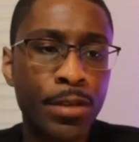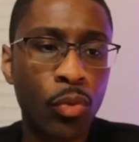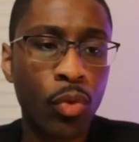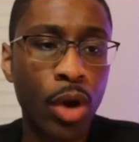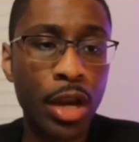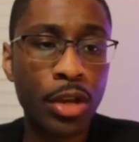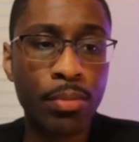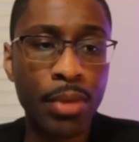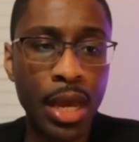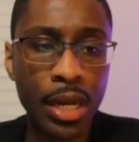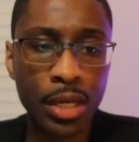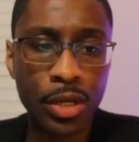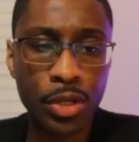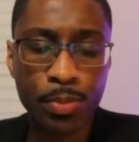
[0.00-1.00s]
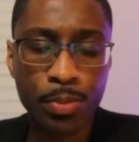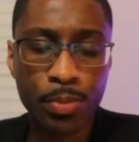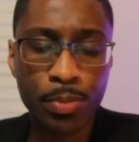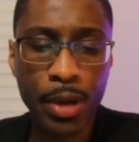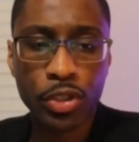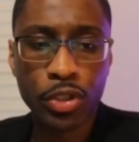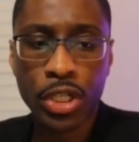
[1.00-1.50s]
And why are you mad at your
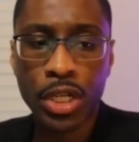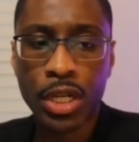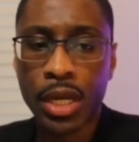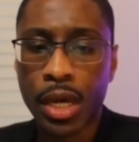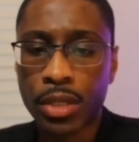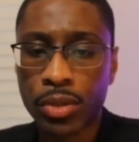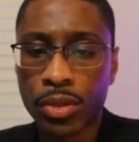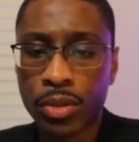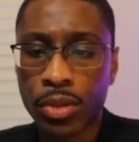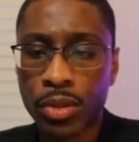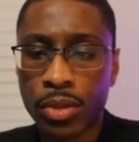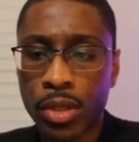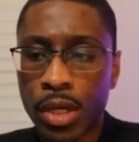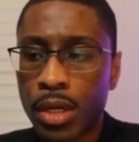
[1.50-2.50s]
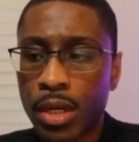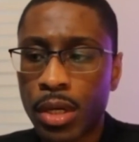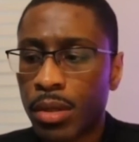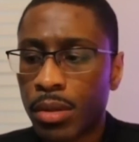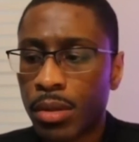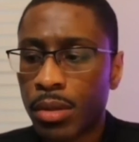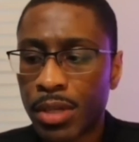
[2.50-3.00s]
spouse for cheating on you?
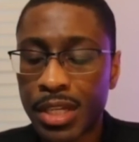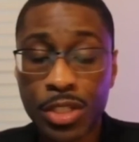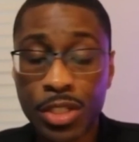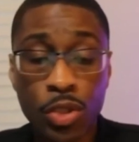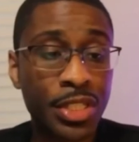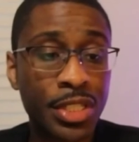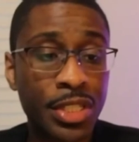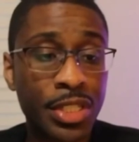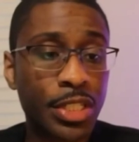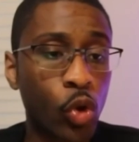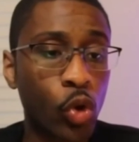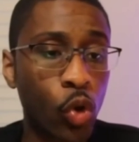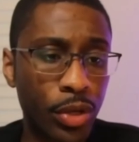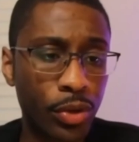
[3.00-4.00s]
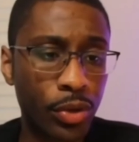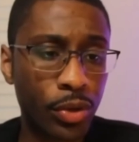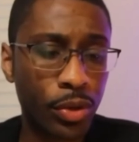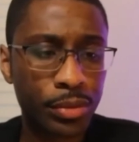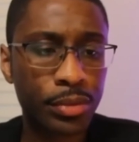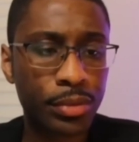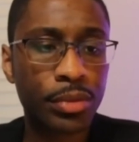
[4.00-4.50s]
Because it was
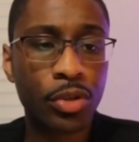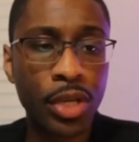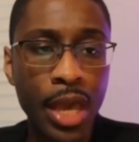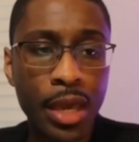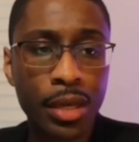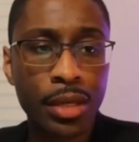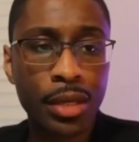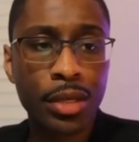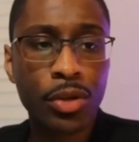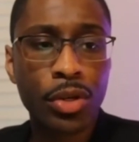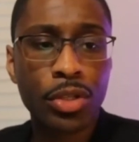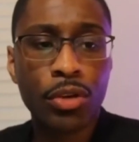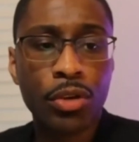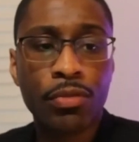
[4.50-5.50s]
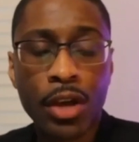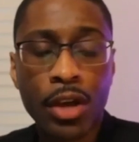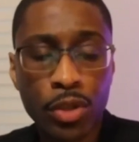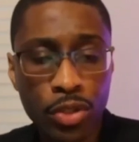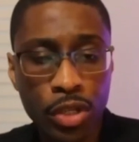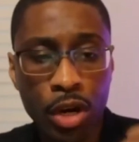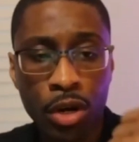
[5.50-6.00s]
disloyal. Okay. Your
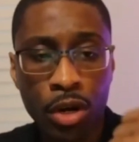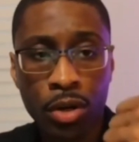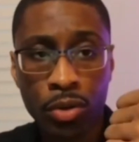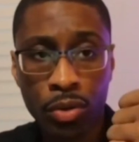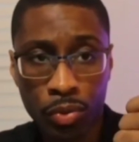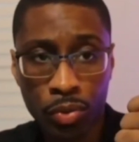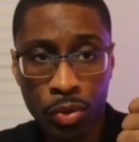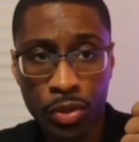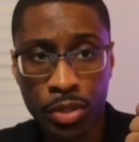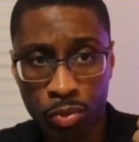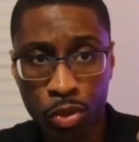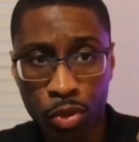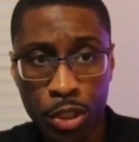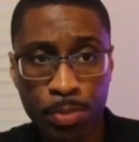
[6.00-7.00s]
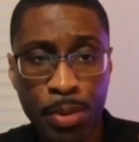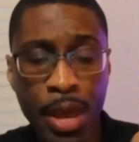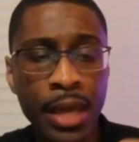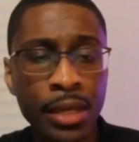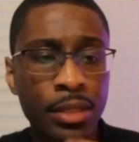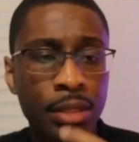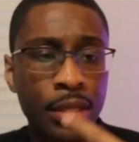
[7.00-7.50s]
values are
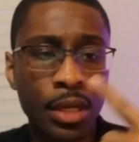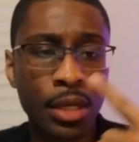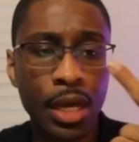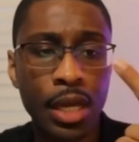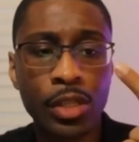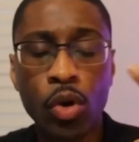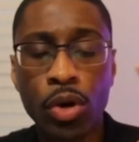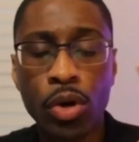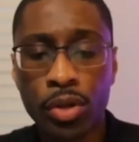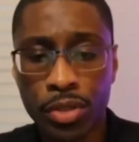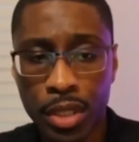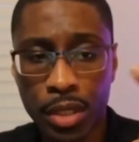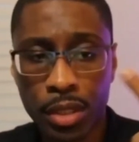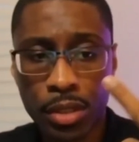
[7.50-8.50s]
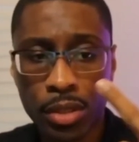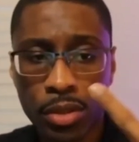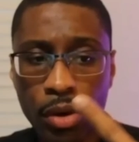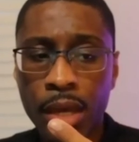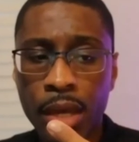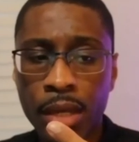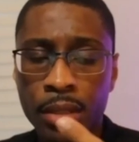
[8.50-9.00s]
respect and loyalty,
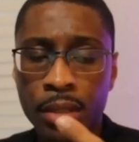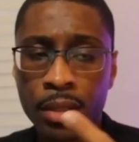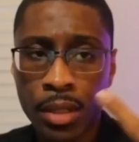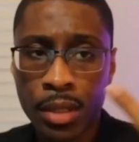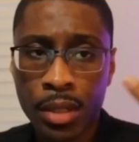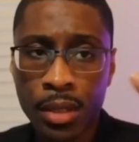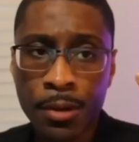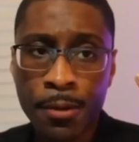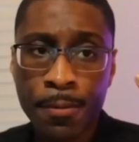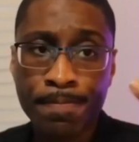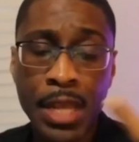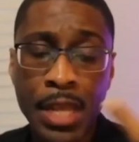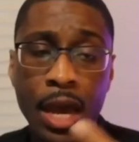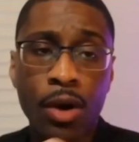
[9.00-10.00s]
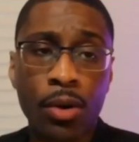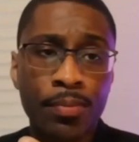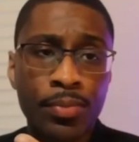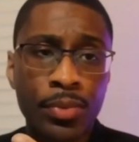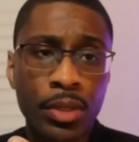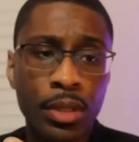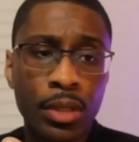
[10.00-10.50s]
right? Now,
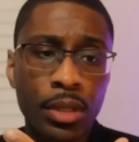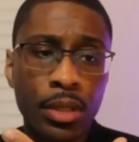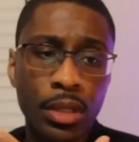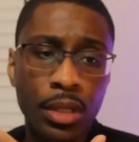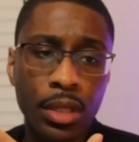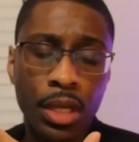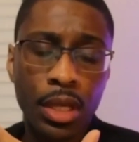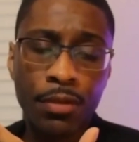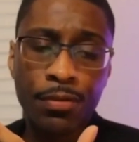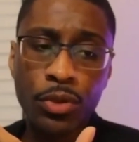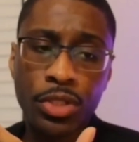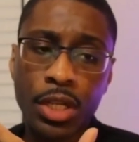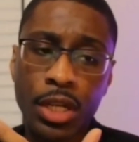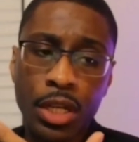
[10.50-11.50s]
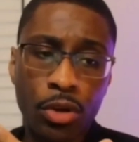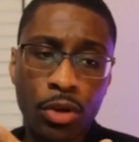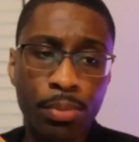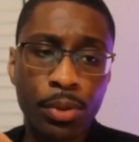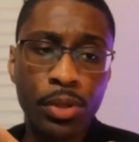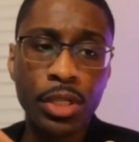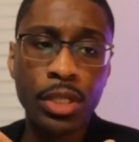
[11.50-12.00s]
if you sit here
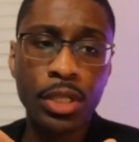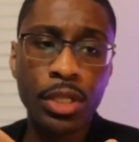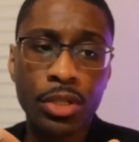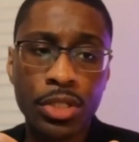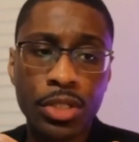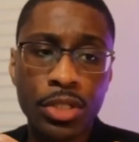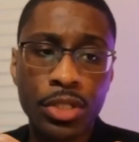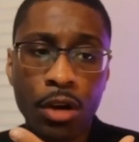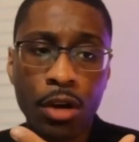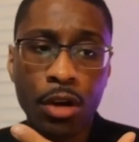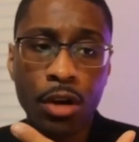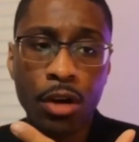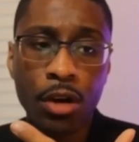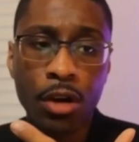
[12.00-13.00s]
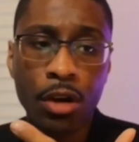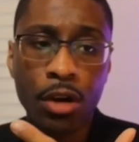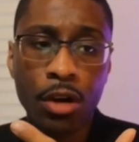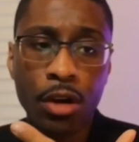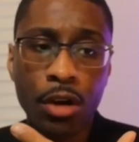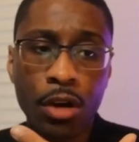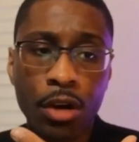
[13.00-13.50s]
and bully yourself, are you
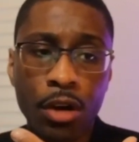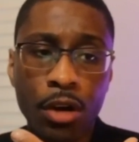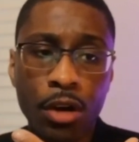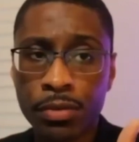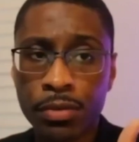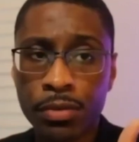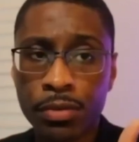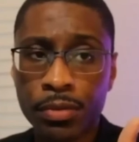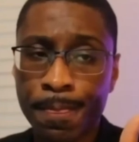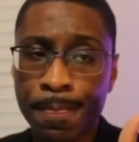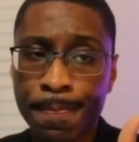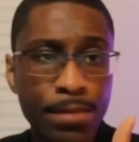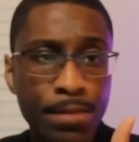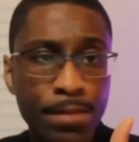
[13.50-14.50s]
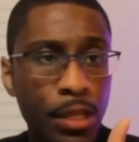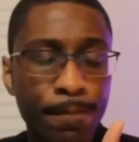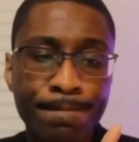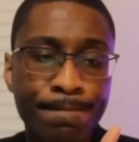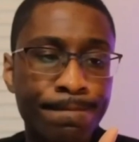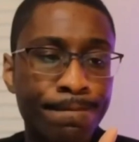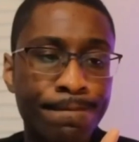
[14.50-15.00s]
respecting yourself?
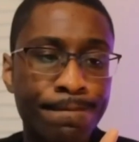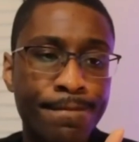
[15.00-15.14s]
No.